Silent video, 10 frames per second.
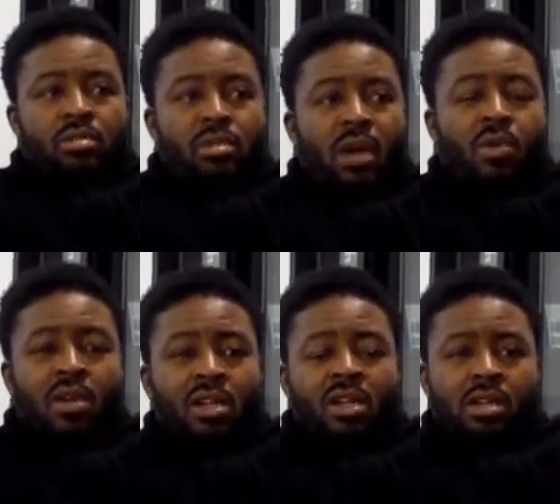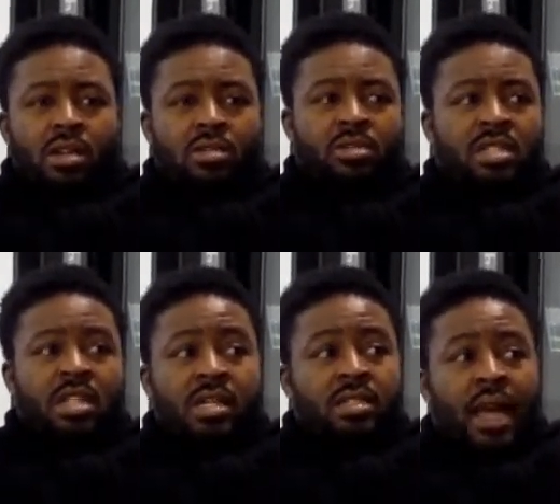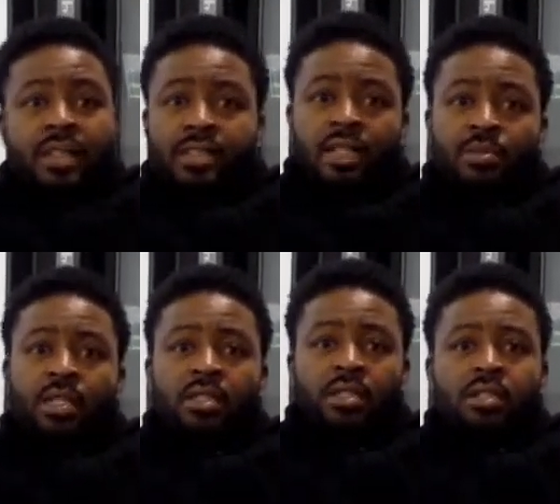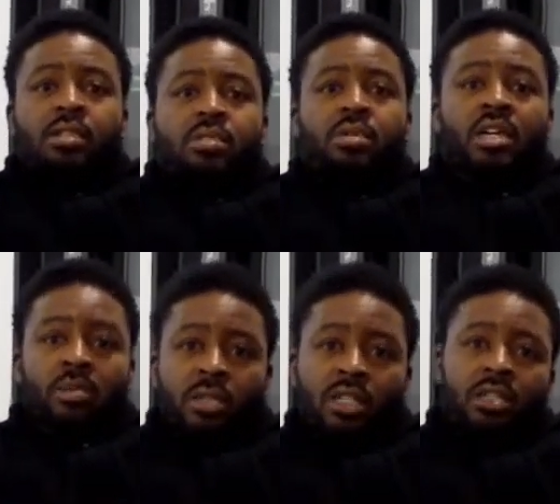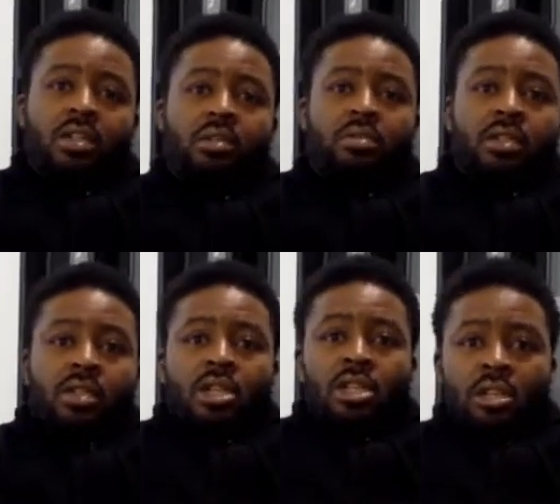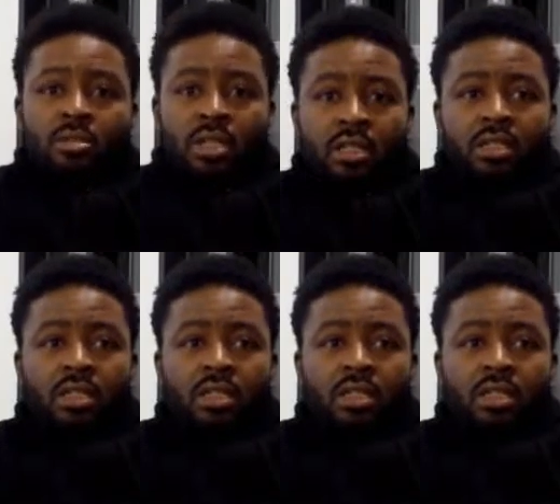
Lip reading: When I walk in the club, DJs like seeing me come in the club. You know what I mean?